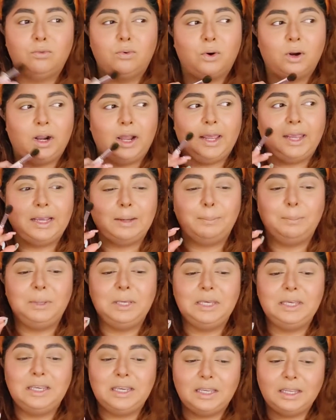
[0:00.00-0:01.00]
for like
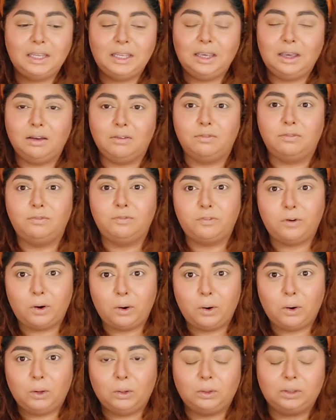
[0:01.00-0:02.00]
beginning of
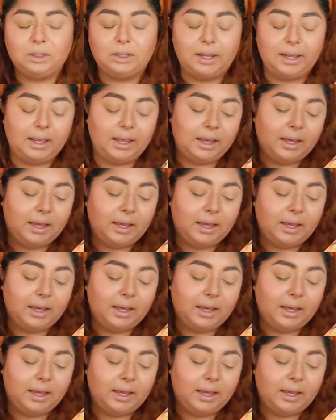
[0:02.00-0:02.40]
fall,